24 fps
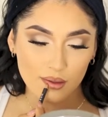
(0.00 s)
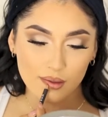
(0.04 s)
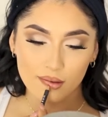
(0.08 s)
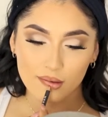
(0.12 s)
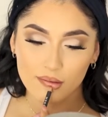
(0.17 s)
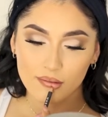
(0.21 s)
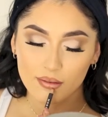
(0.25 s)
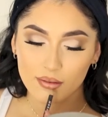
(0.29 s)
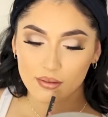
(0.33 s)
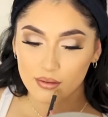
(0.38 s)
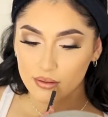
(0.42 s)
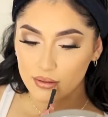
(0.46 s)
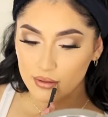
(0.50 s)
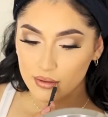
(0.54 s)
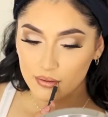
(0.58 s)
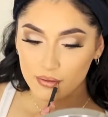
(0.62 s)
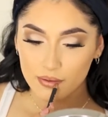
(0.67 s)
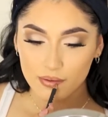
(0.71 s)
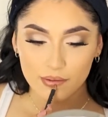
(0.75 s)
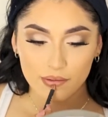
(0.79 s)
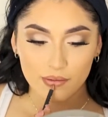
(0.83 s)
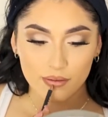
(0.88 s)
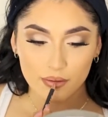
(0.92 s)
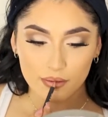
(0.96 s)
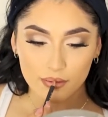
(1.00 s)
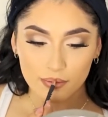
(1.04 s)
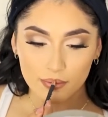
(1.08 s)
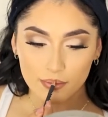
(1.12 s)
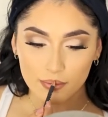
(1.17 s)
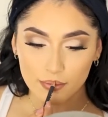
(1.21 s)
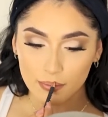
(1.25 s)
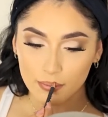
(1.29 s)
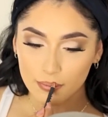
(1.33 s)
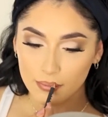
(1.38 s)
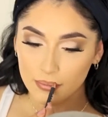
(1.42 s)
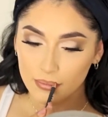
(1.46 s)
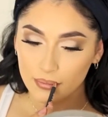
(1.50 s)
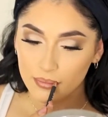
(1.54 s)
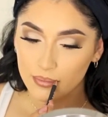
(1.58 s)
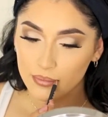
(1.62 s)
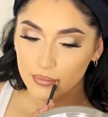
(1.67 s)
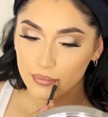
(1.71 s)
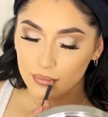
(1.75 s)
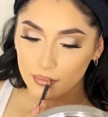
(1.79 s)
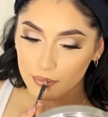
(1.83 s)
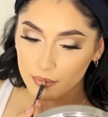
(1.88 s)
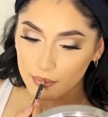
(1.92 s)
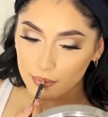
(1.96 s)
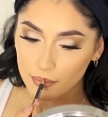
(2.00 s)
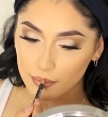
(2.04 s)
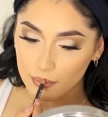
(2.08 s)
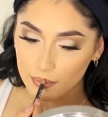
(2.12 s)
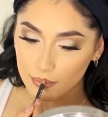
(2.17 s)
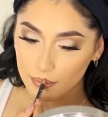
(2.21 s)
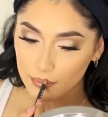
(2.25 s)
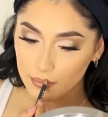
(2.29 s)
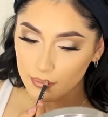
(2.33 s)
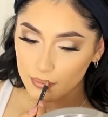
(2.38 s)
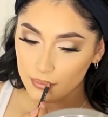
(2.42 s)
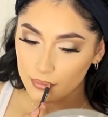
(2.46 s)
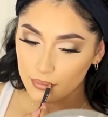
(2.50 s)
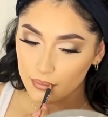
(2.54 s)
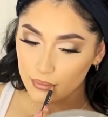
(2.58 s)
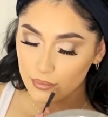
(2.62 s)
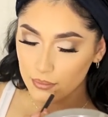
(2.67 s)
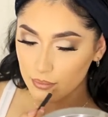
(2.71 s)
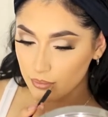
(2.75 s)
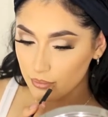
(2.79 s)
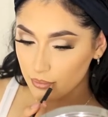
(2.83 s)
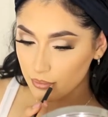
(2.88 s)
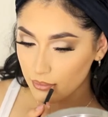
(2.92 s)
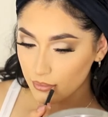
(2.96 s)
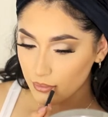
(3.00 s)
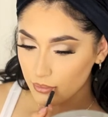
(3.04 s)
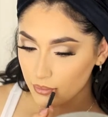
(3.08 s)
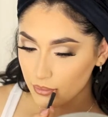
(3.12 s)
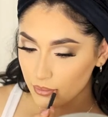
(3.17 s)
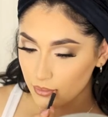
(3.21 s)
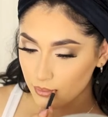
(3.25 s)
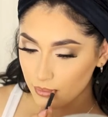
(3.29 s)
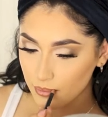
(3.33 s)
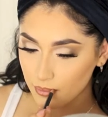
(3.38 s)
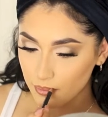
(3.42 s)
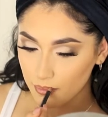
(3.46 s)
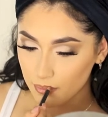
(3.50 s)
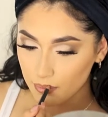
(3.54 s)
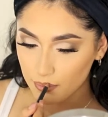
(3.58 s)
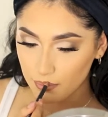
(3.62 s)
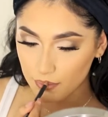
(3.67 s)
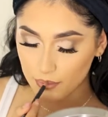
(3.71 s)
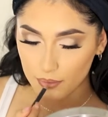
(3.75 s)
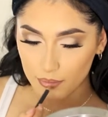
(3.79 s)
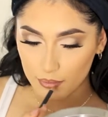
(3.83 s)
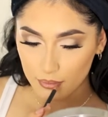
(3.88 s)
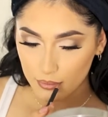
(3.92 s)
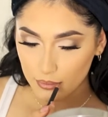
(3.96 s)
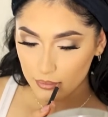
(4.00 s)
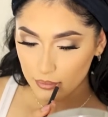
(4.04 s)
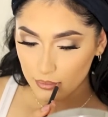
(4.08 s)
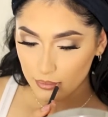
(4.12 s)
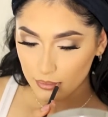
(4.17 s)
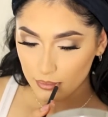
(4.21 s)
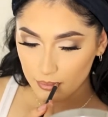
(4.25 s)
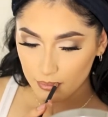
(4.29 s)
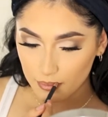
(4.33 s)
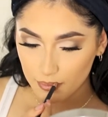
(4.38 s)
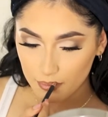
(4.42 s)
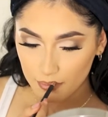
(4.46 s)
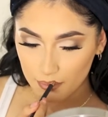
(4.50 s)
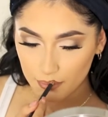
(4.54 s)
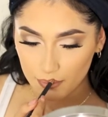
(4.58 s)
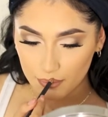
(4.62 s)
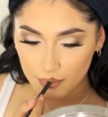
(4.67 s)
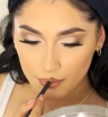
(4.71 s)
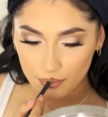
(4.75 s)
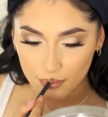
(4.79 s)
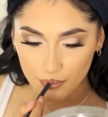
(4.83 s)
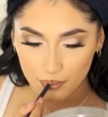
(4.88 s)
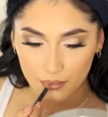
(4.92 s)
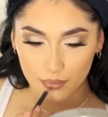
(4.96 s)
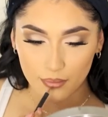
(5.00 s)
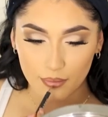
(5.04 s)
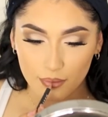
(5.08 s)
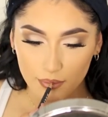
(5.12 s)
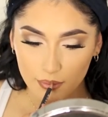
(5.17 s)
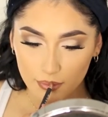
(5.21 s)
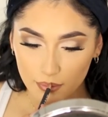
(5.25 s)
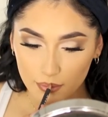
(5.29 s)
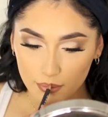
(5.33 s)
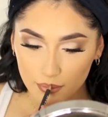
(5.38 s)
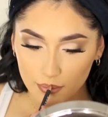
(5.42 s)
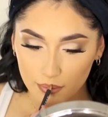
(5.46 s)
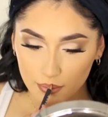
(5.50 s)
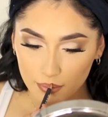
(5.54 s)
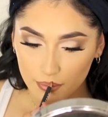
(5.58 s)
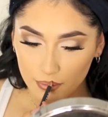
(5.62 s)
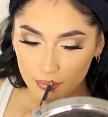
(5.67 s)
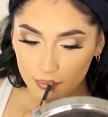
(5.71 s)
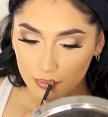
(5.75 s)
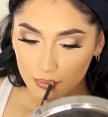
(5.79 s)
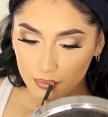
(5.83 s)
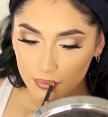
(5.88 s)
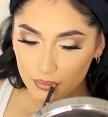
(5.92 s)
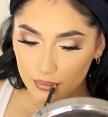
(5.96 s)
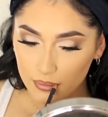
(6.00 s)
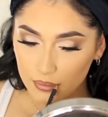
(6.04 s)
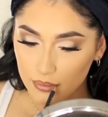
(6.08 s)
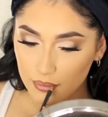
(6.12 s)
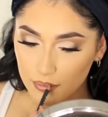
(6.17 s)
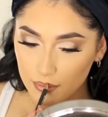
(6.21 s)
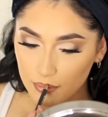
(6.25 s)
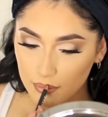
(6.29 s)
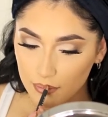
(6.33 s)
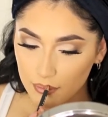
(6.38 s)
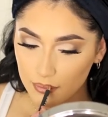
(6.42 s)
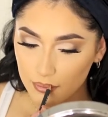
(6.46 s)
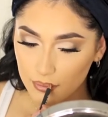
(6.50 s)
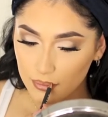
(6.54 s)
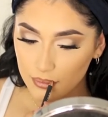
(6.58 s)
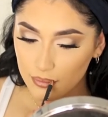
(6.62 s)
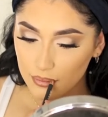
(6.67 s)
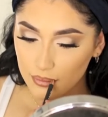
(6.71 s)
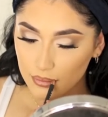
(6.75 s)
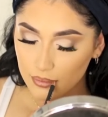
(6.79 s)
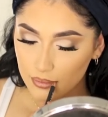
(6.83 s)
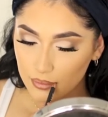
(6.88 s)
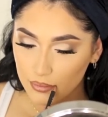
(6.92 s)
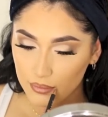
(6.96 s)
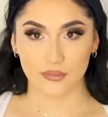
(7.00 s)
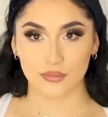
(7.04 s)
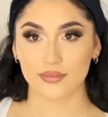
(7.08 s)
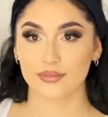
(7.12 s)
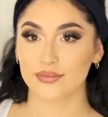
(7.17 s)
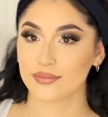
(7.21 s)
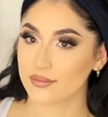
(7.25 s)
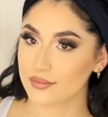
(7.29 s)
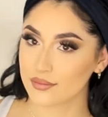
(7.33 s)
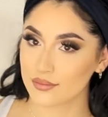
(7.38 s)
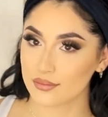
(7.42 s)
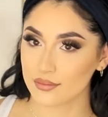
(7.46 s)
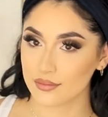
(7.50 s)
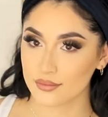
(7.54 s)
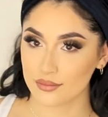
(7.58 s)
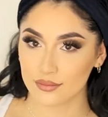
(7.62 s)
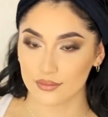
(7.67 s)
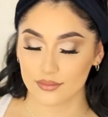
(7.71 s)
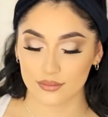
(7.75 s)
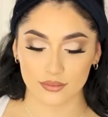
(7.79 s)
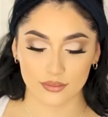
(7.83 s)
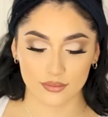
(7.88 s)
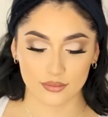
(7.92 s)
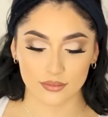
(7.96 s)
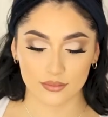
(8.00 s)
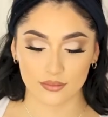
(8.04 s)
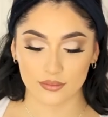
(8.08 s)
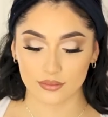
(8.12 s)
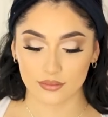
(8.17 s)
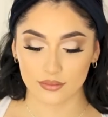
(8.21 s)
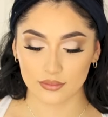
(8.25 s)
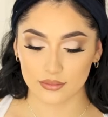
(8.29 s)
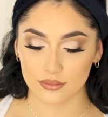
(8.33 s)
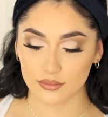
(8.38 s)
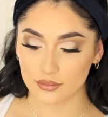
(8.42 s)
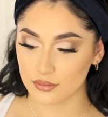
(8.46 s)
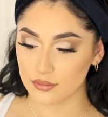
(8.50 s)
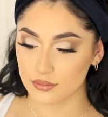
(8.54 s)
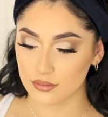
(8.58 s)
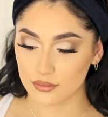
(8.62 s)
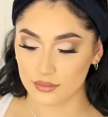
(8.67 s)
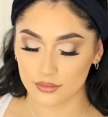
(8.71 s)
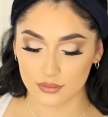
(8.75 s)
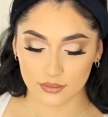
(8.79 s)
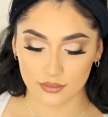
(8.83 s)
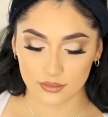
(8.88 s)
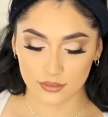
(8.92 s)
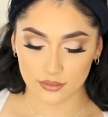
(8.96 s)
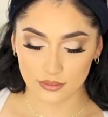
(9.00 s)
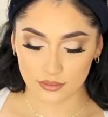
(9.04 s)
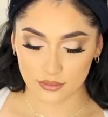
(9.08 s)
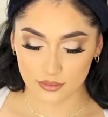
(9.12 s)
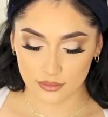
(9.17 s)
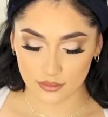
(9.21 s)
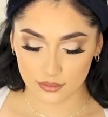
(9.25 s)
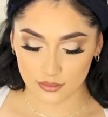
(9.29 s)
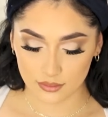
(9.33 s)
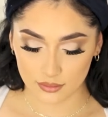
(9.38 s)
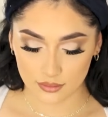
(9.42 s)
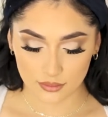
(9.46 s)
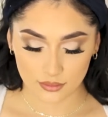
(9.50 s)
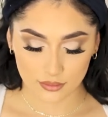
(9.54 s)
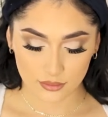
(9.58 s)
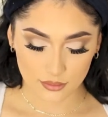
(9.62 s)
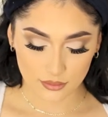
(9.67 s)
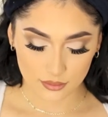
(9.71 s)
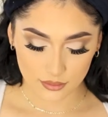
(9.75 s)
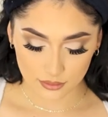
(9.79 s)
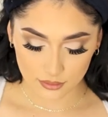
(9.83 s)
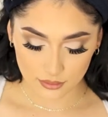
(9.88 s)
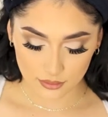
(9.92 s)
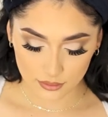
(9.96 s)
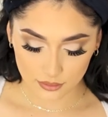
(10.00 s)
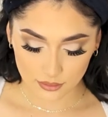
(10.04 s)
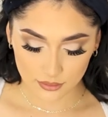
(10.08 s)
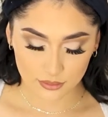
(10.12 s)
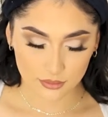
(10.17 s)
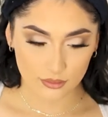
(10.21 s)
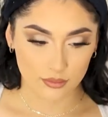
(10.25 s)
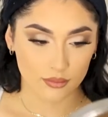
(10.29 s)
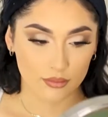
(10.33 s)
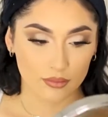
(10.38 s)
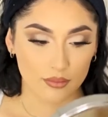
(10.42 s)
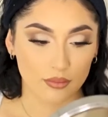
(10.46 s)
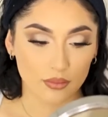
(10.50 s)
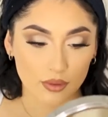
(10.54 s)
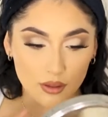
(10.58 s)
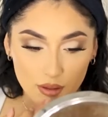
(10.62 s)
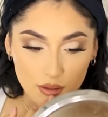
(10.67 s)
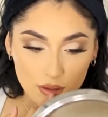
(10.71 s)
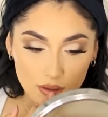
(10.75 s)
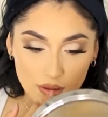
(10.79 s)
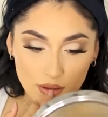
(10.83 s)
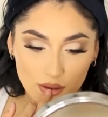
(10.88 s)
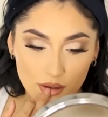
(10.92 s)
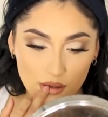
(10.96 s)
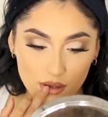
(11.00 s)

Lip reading: So I'm using my lip liner first, and then I'm just going to apply a little bit of foundation or concealer in the middle of my lips and blend it together